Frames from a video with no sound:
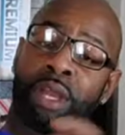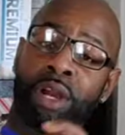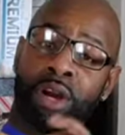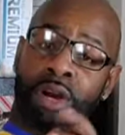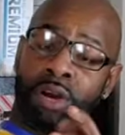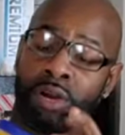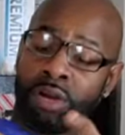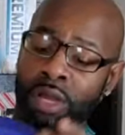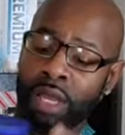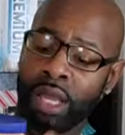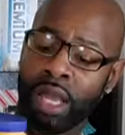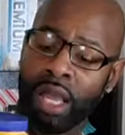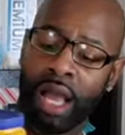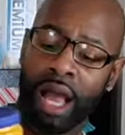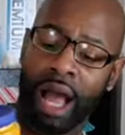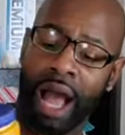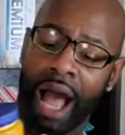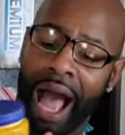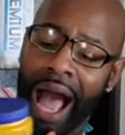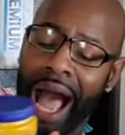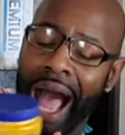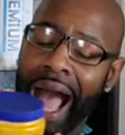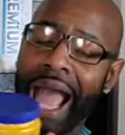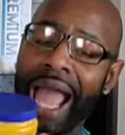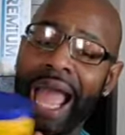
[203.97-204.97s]
on,
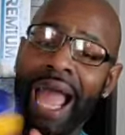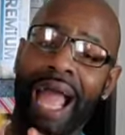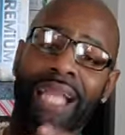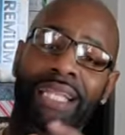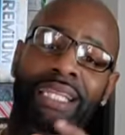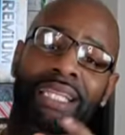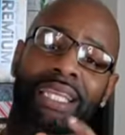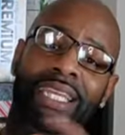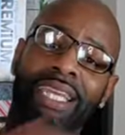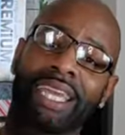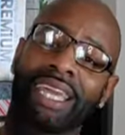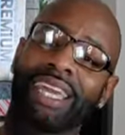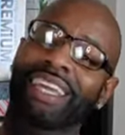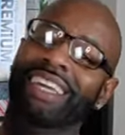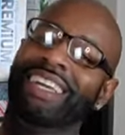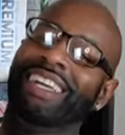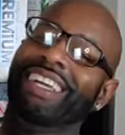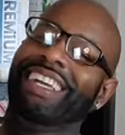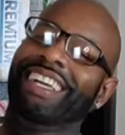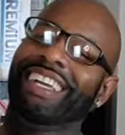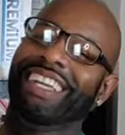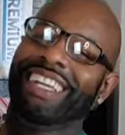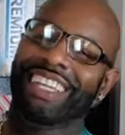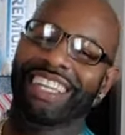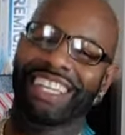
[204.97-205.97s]
I had to get
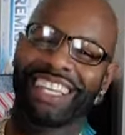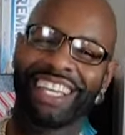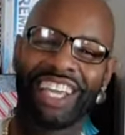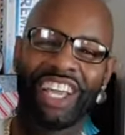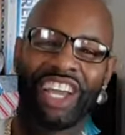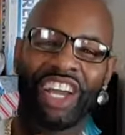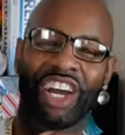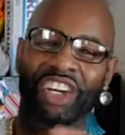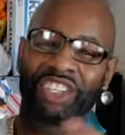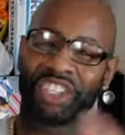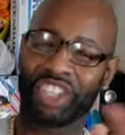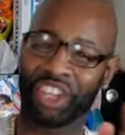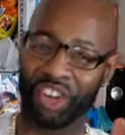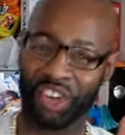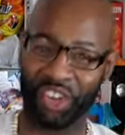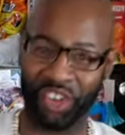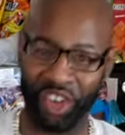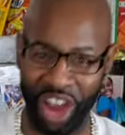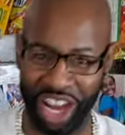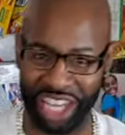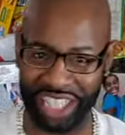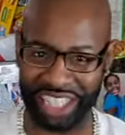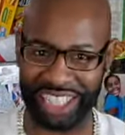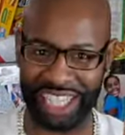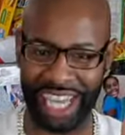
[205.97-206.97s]
the
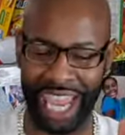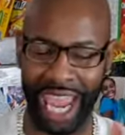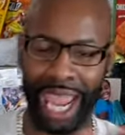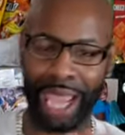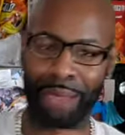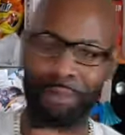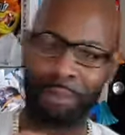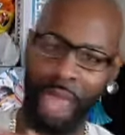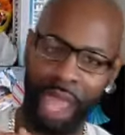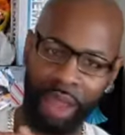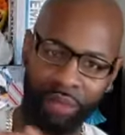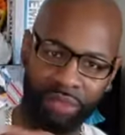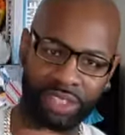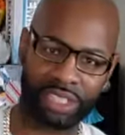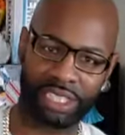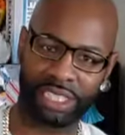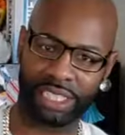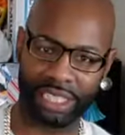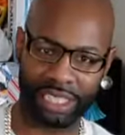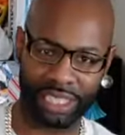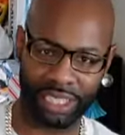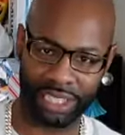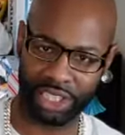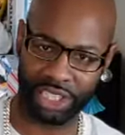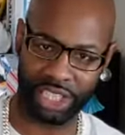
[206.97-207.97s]
crunch game ever
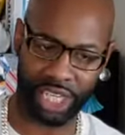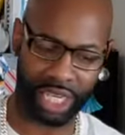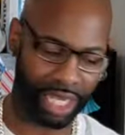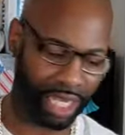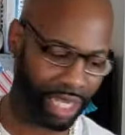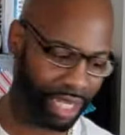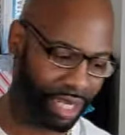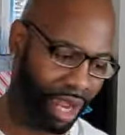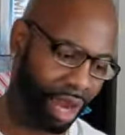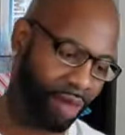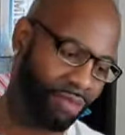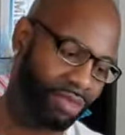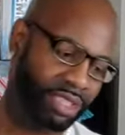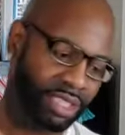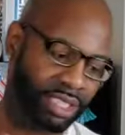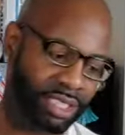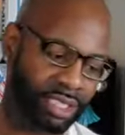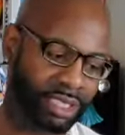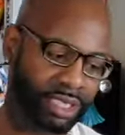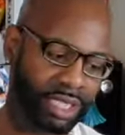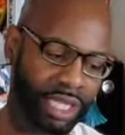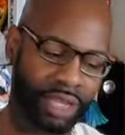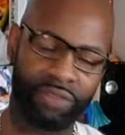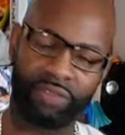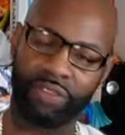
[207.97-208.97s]
since
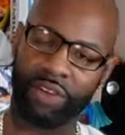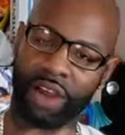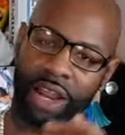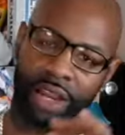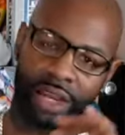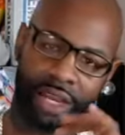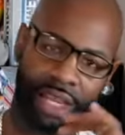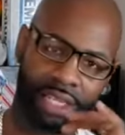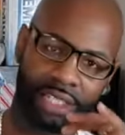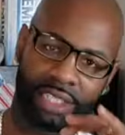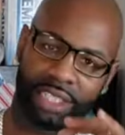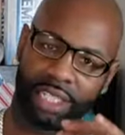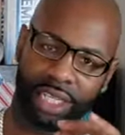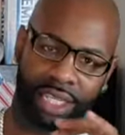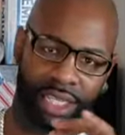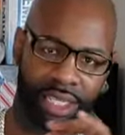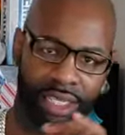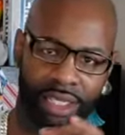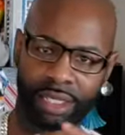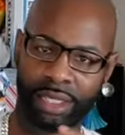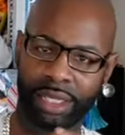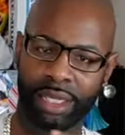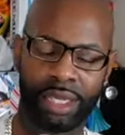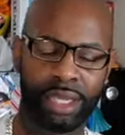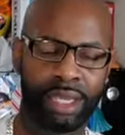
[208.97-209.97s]
deep frying that
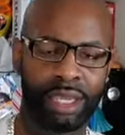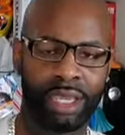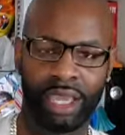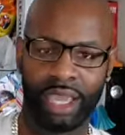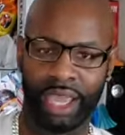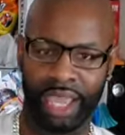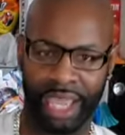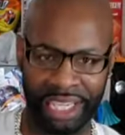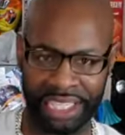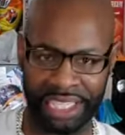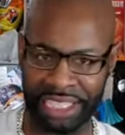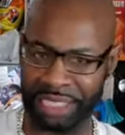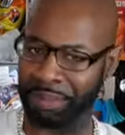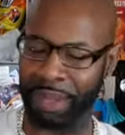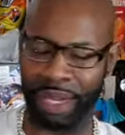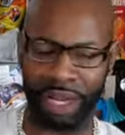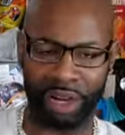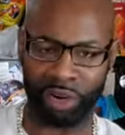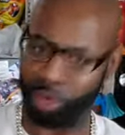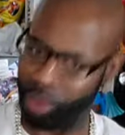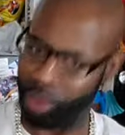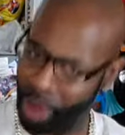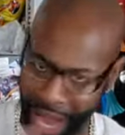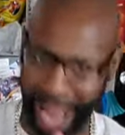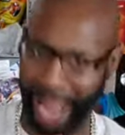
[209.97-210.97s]
chicken, it's
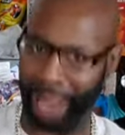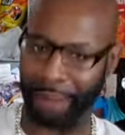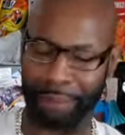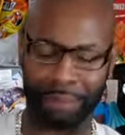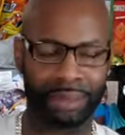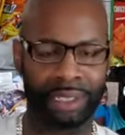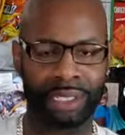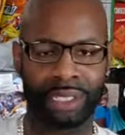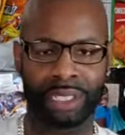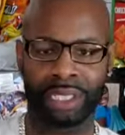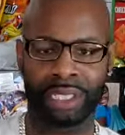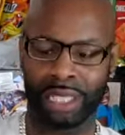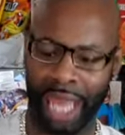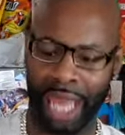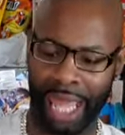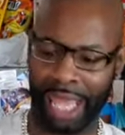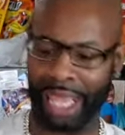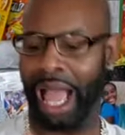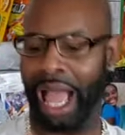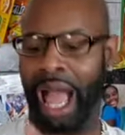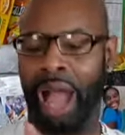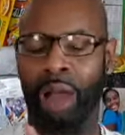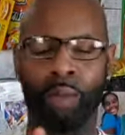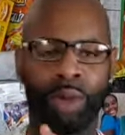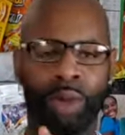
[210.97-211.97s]
been a wrap.
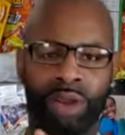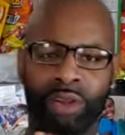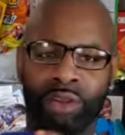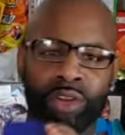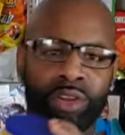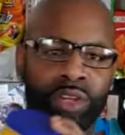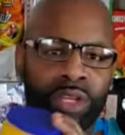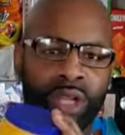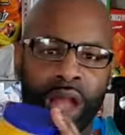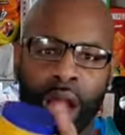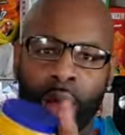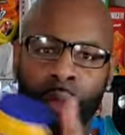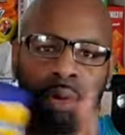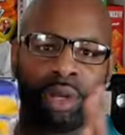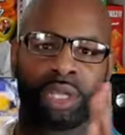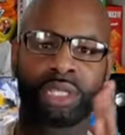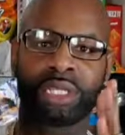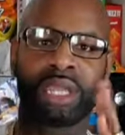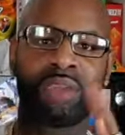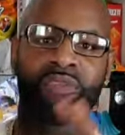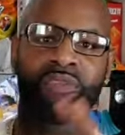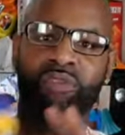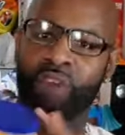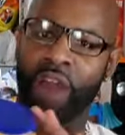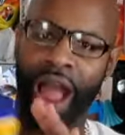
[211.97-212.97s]
Like, I want
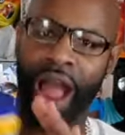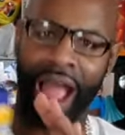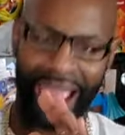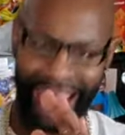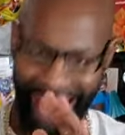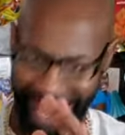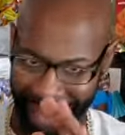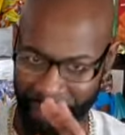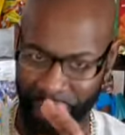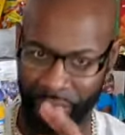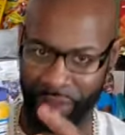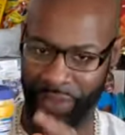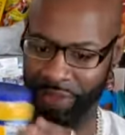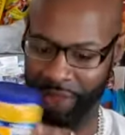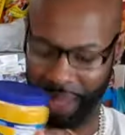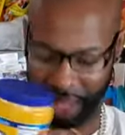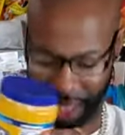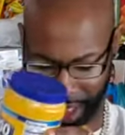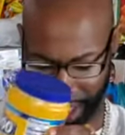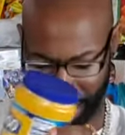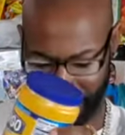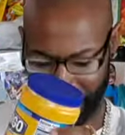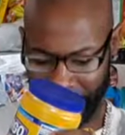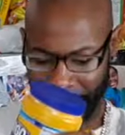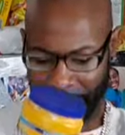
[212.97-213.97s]
to deep fry
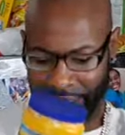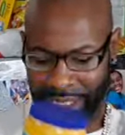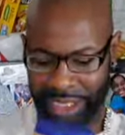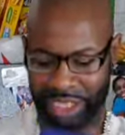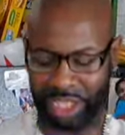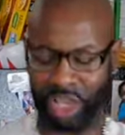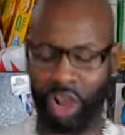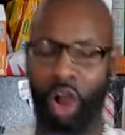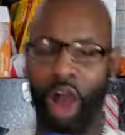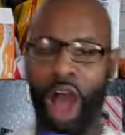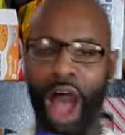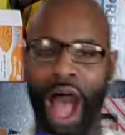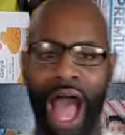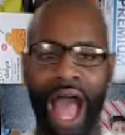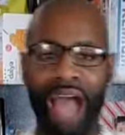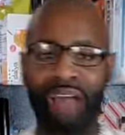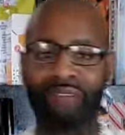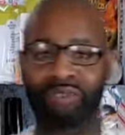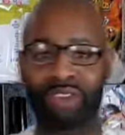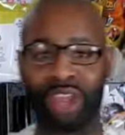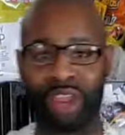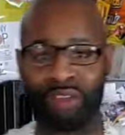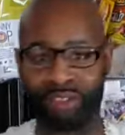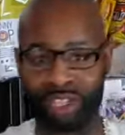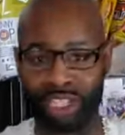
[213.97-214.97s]
everything. So
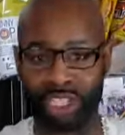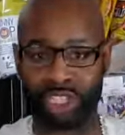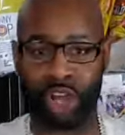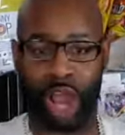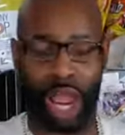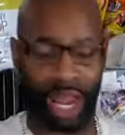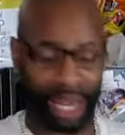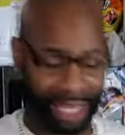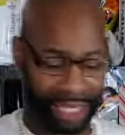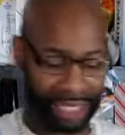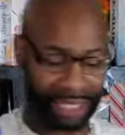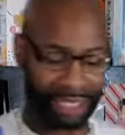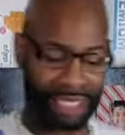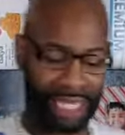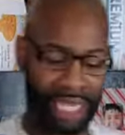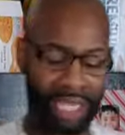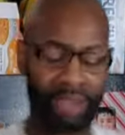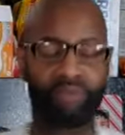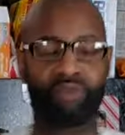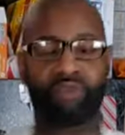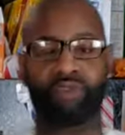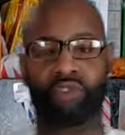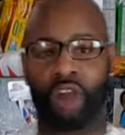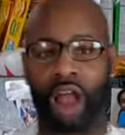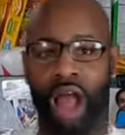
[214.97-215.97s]
I've never tried a
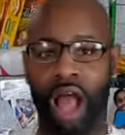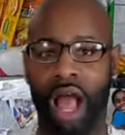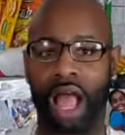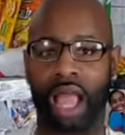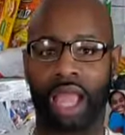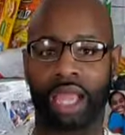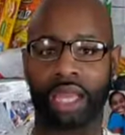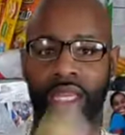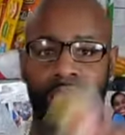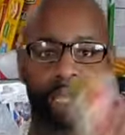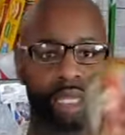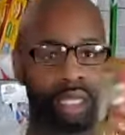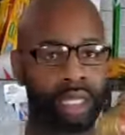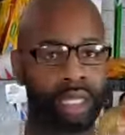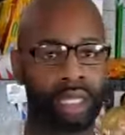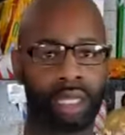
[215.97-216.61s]
deep fried